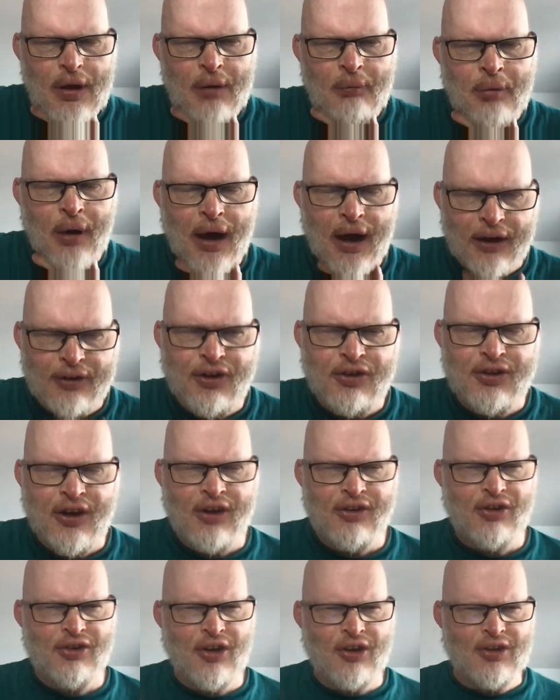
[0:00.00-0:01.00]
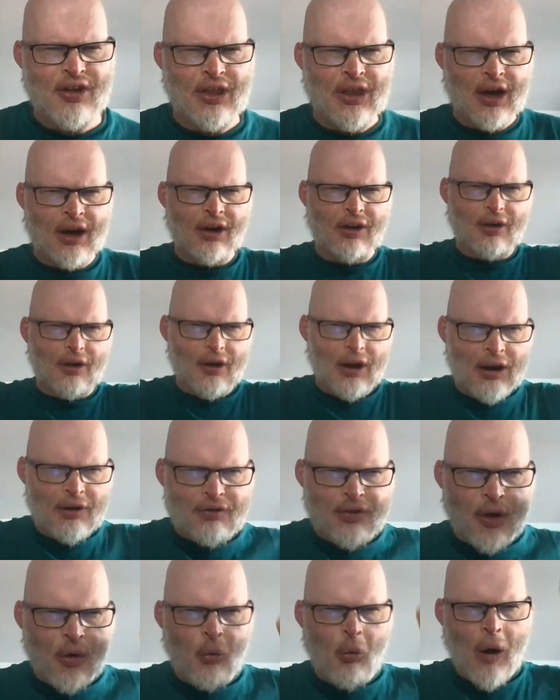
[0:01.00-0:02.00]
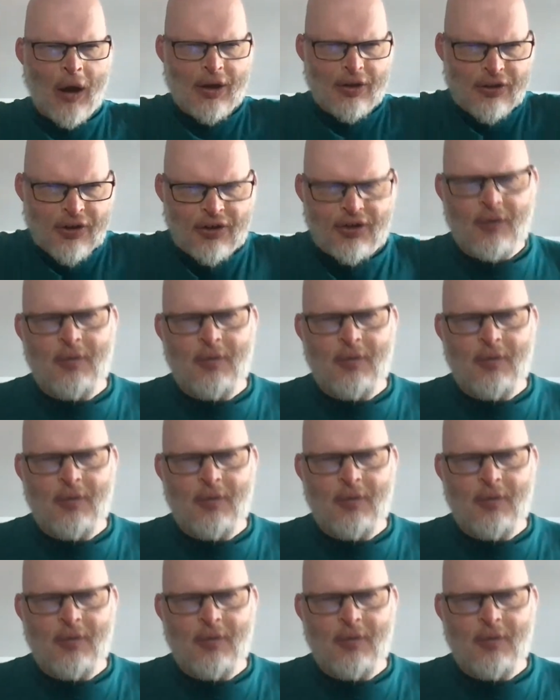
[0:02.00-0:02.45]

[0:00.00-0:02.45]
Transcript: But exercises as in like lifting weights or